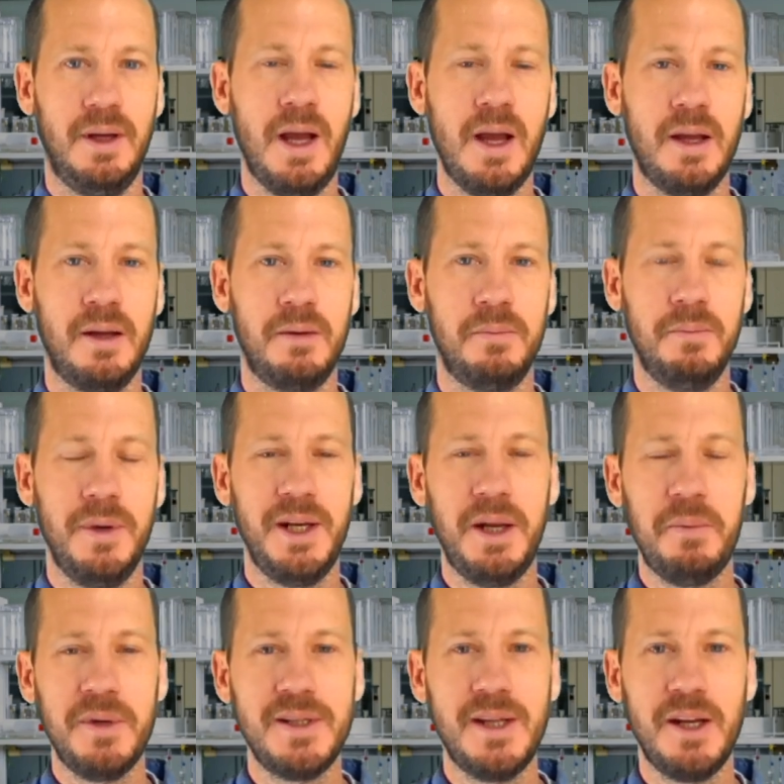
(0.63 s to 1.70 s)
Hi, my
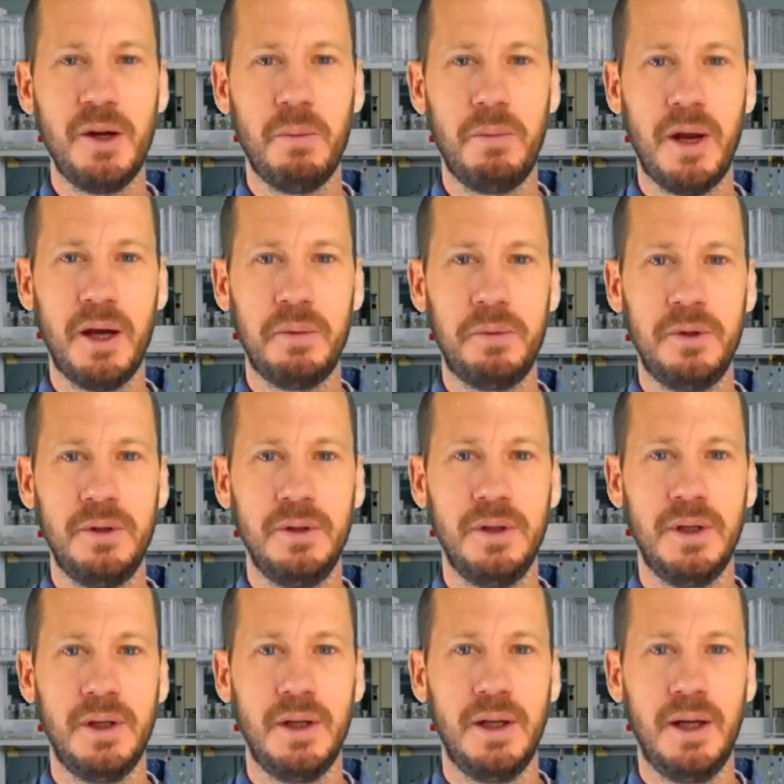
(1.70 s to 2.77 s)
name is Daniel Blackburn
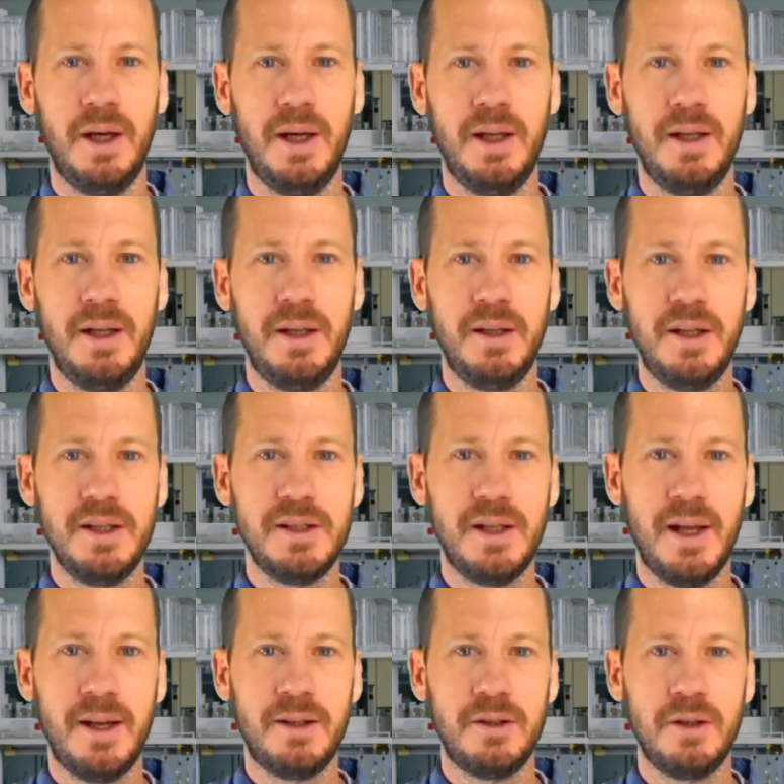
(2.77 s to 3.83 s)
and in this
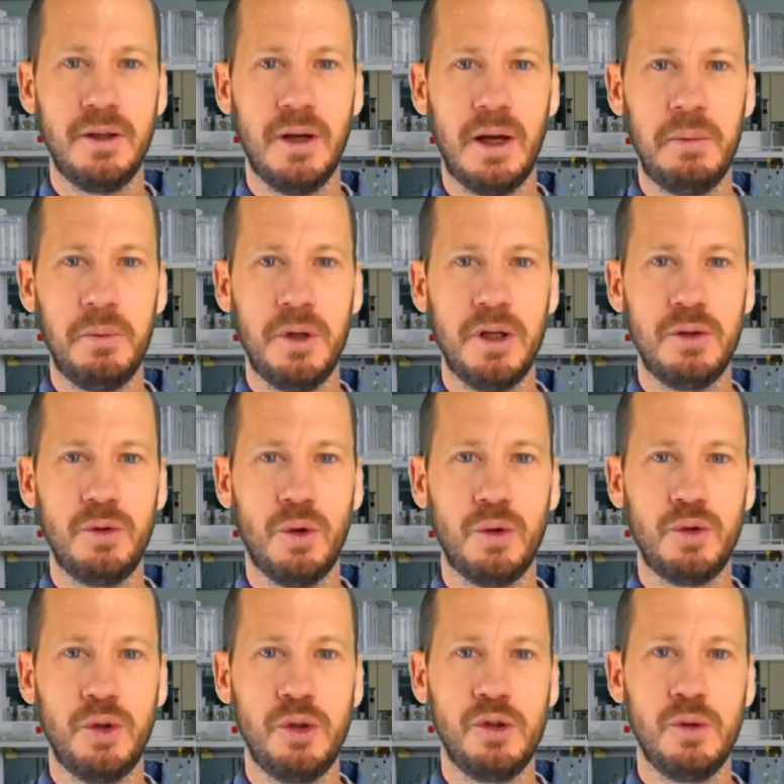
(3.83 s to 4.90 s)
lecture I'm going to
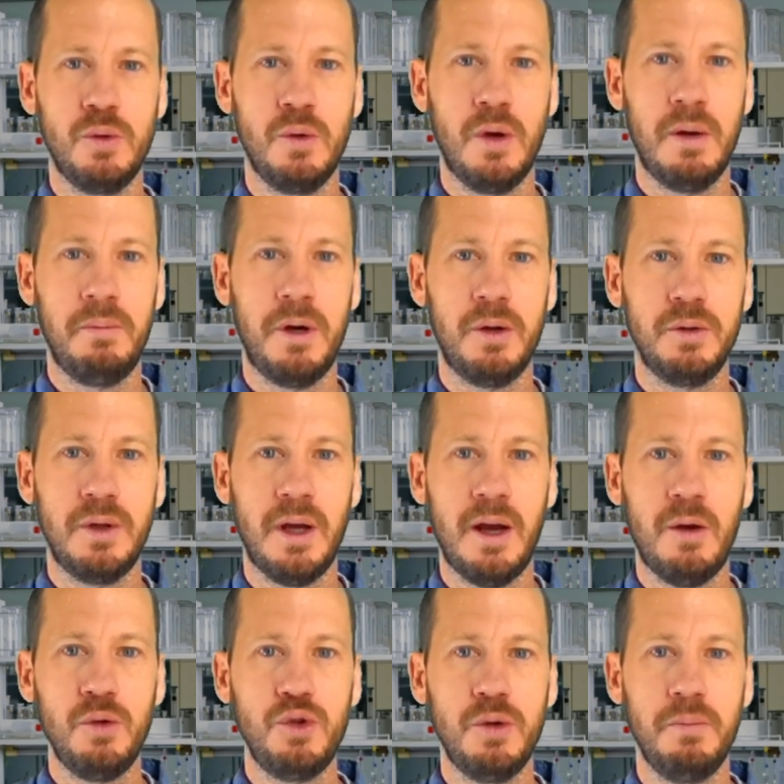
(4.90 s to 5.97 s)
talk to you about
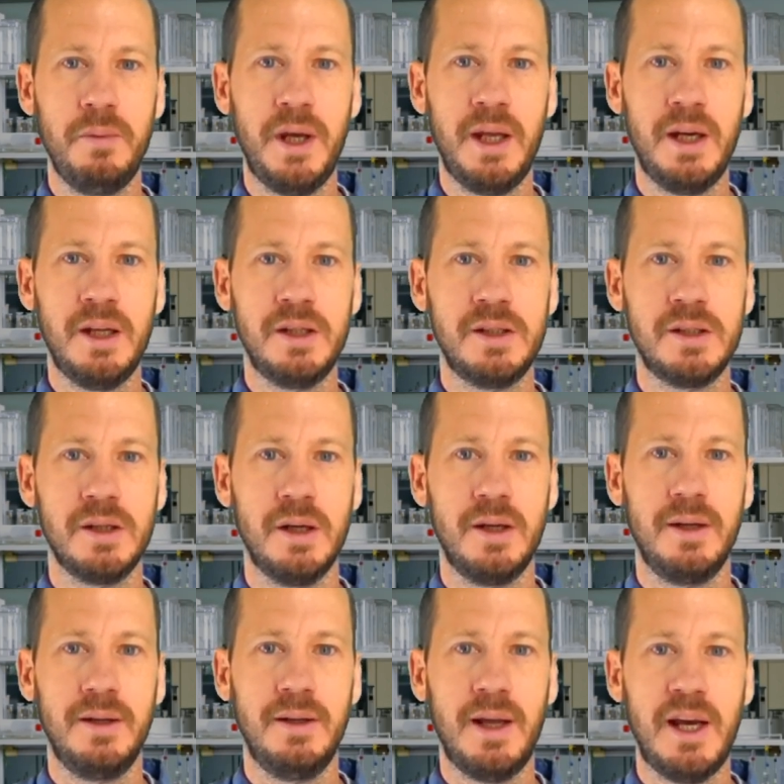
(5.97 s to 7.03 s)
how to manage
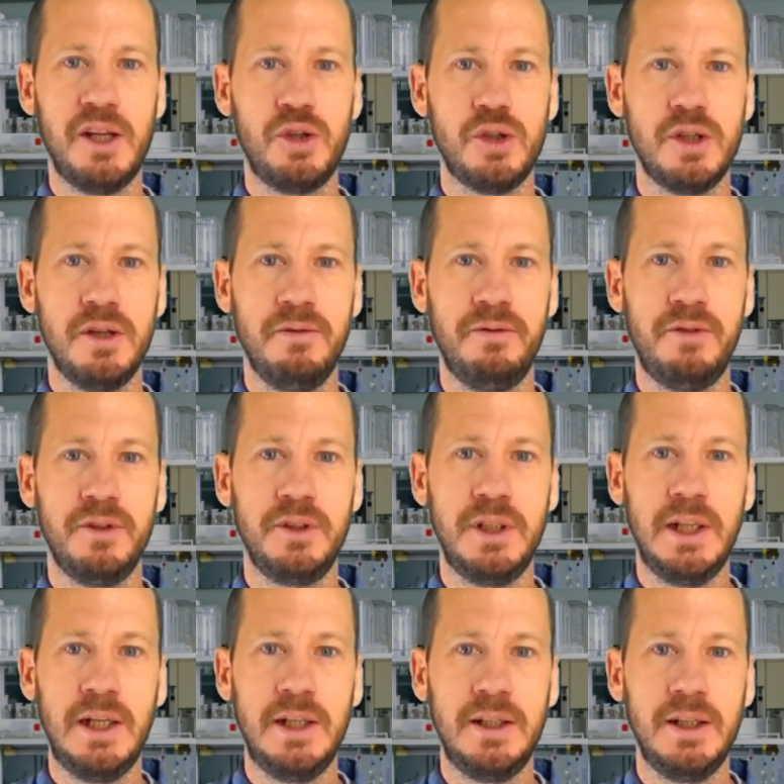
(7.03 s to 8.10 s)
nitrogen
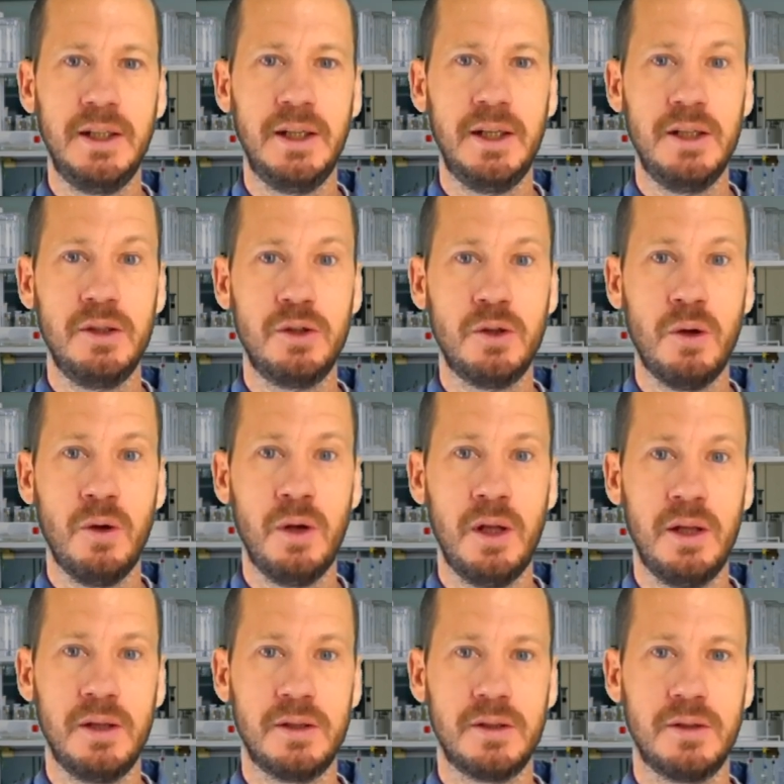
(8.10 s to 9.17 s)
fertility in
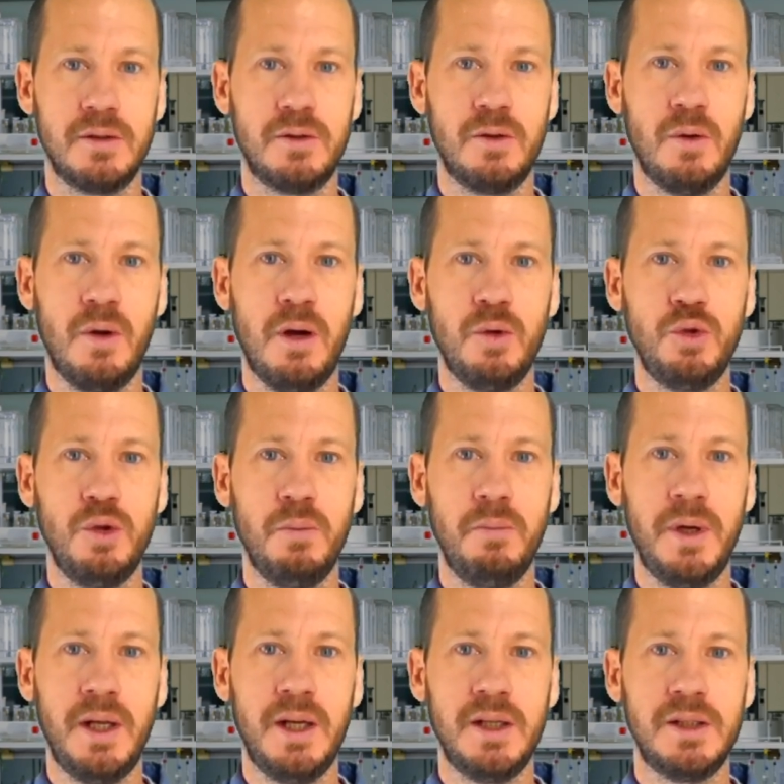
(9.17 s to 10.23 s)
soils. So how to
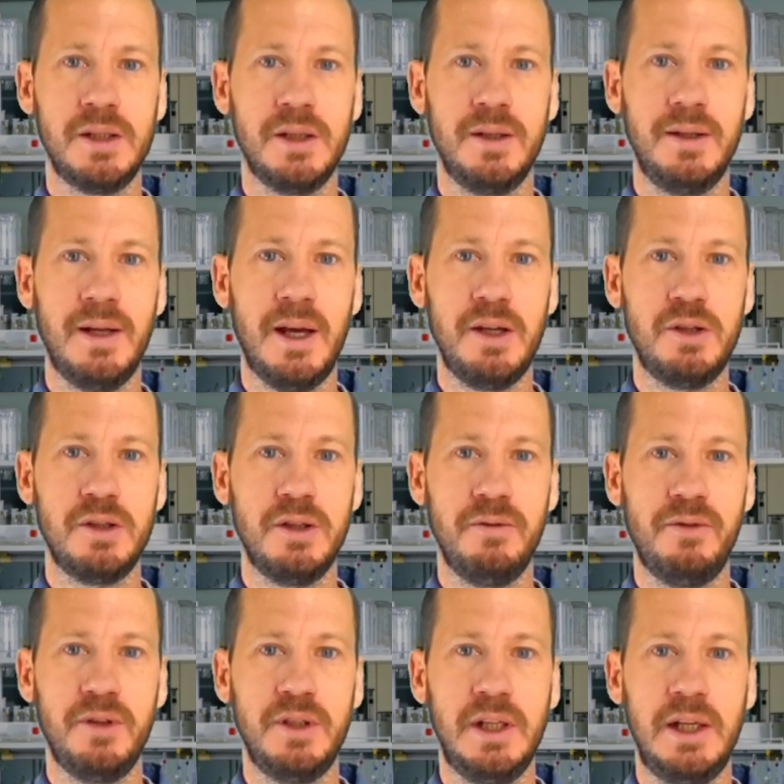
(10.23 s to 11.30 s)
manage nitrogen
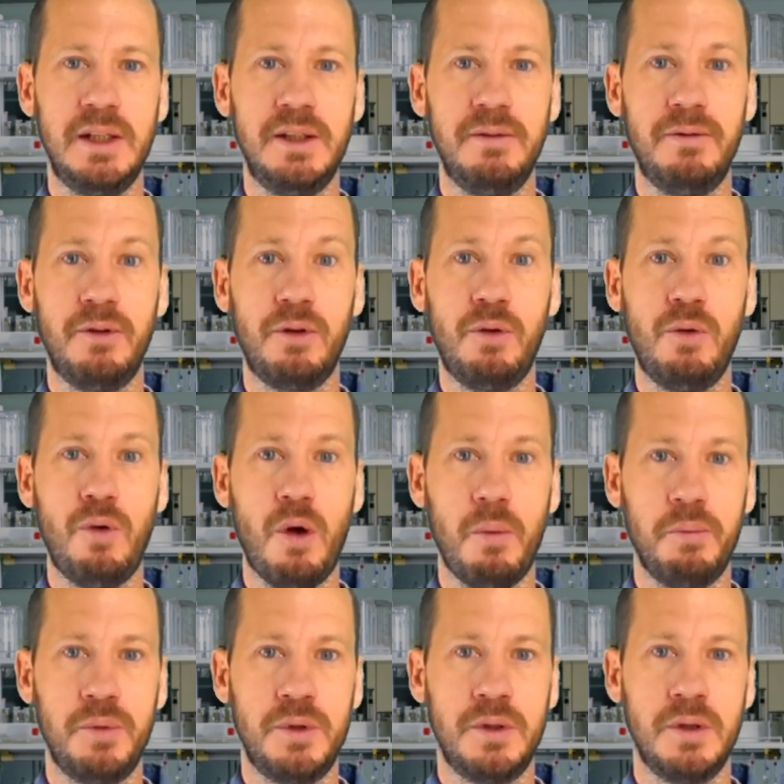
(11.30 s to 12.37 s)
fertility for
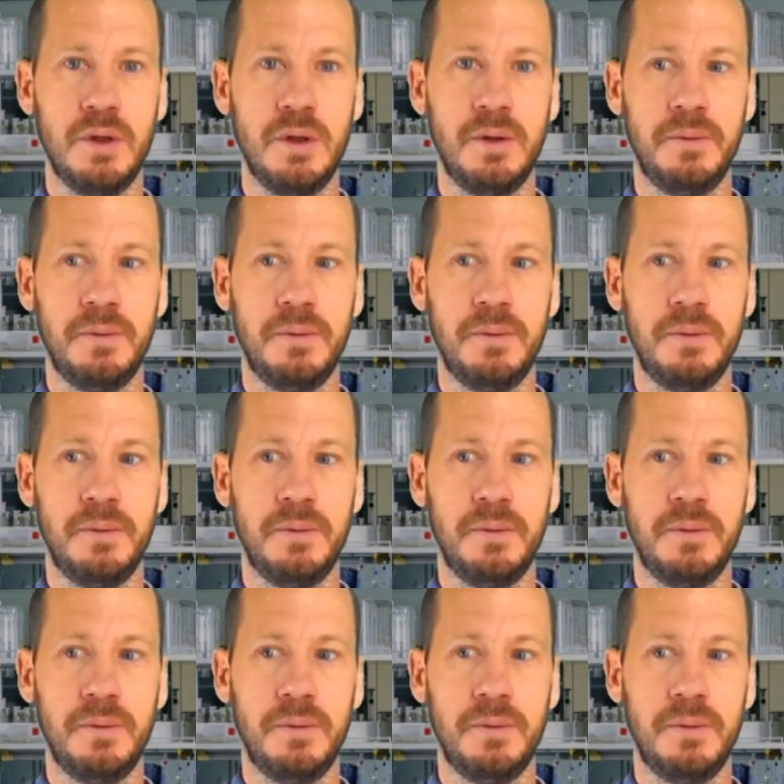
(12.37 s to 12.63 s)
crops.